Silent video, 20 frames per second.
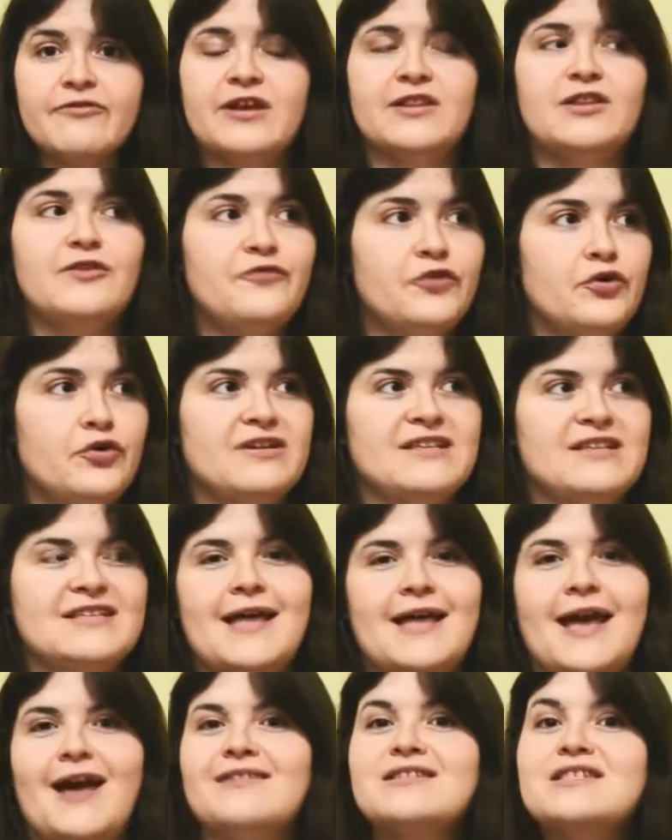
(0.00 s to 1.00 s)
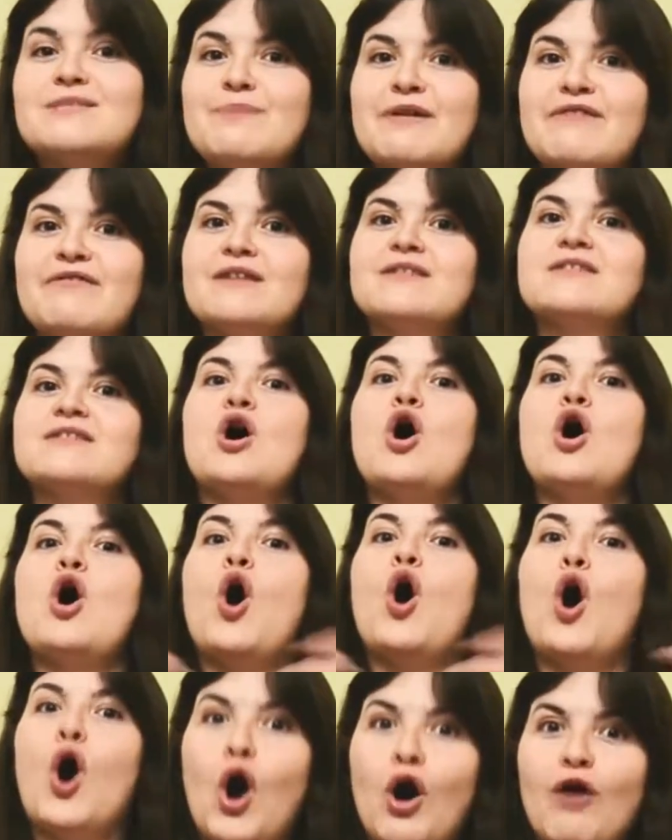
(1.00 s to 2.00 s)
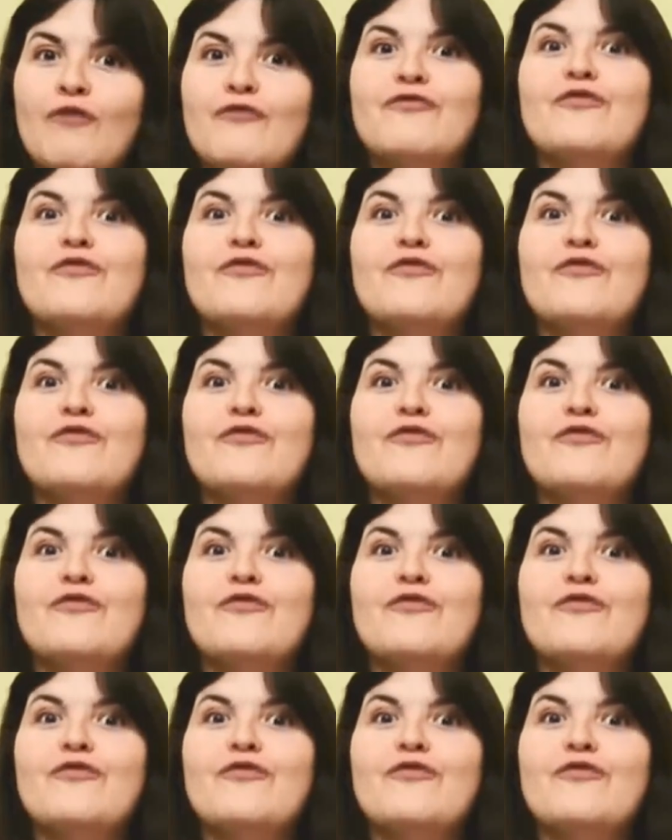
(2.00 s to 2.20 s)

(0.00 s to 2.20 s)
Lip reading: in the forest. They are spirits of